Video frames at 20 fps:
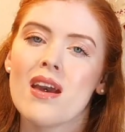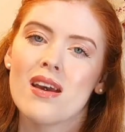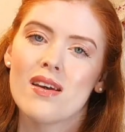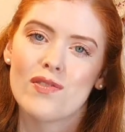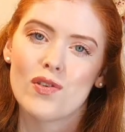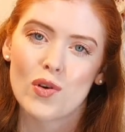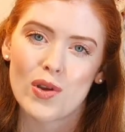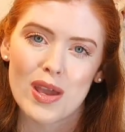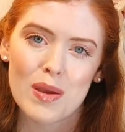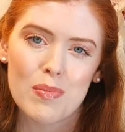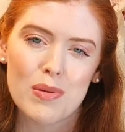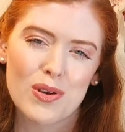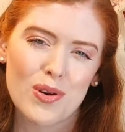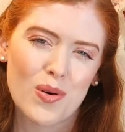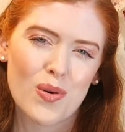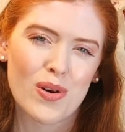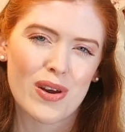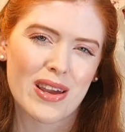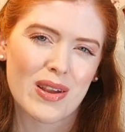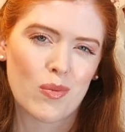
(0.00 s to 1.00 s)
If you're keeping your
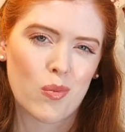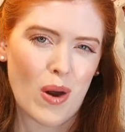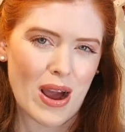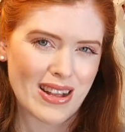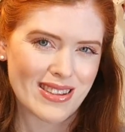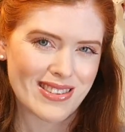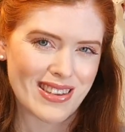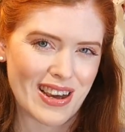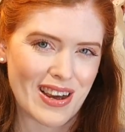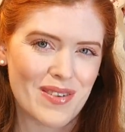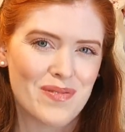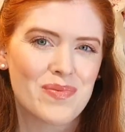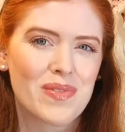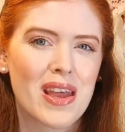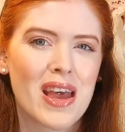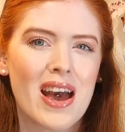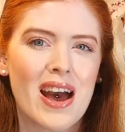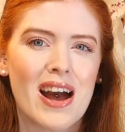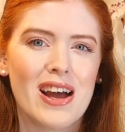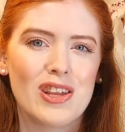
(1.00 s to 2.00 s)
orchid wetter
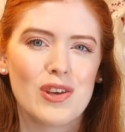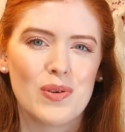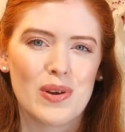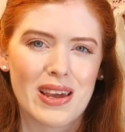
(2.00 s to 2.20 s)
and you